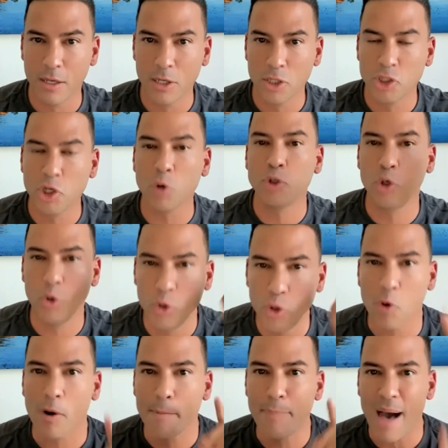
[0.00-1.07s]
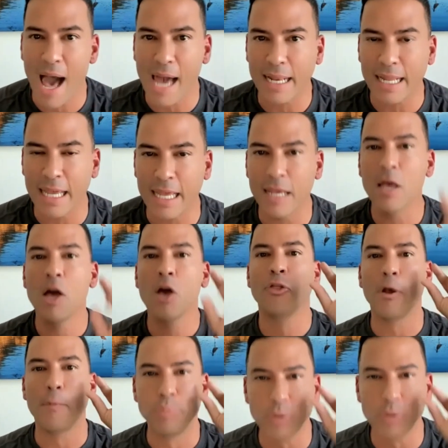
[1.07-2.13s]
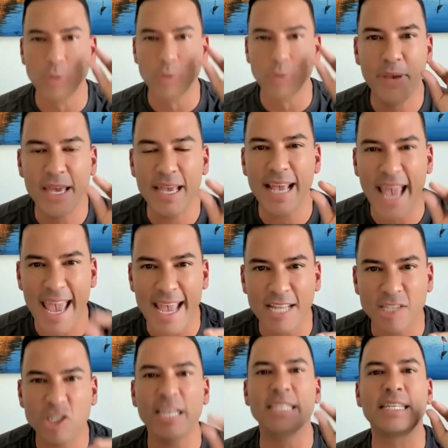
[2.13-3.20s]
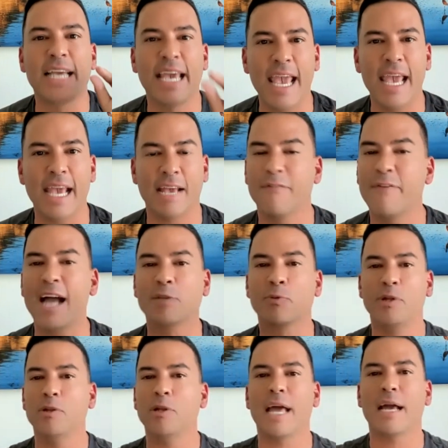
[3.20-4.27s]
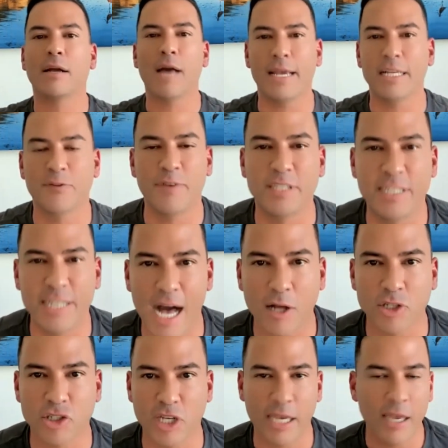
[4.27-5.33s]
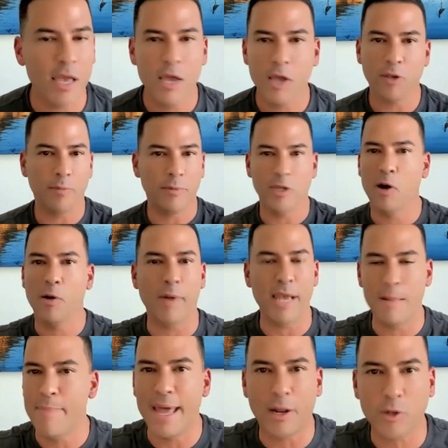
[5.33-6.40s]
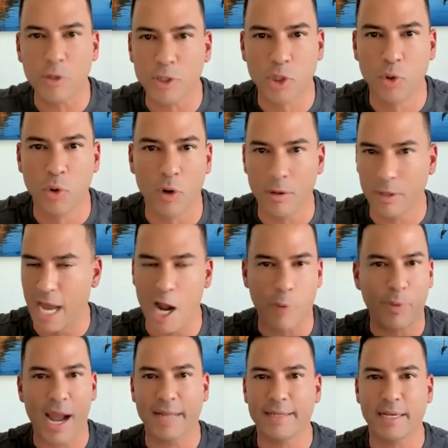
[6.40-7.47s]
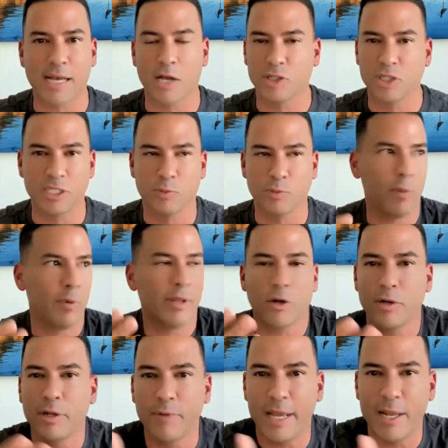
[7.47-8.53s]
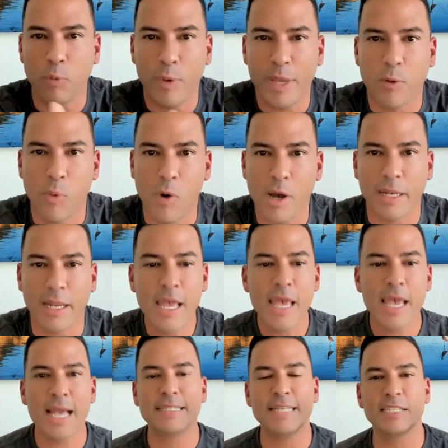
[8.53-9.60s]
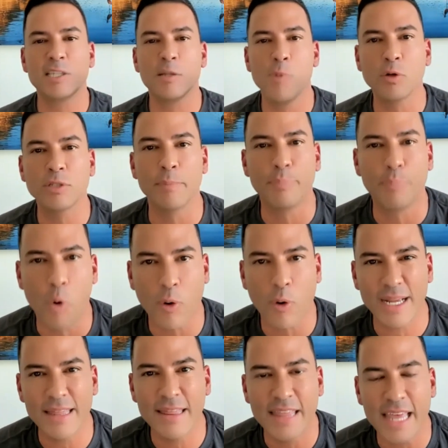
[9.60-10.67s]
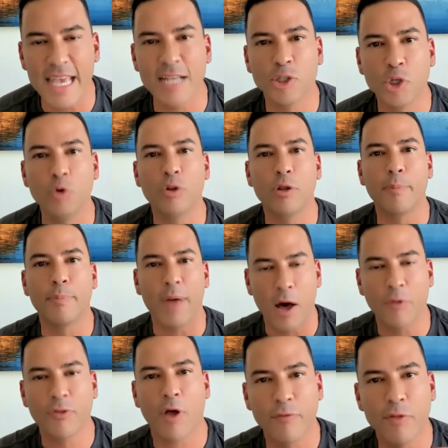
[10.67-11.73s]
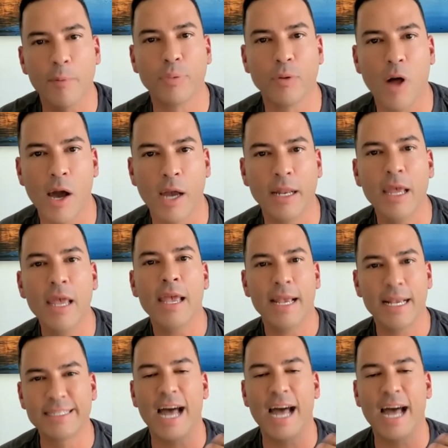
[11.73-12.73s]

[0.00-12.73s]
So to your body, the blood pH is king. In fact, when you look at Guyton's physiology, in medical school, chiropractic college, this is what we learned in week 1. It says the most important thing to the health of the blood is the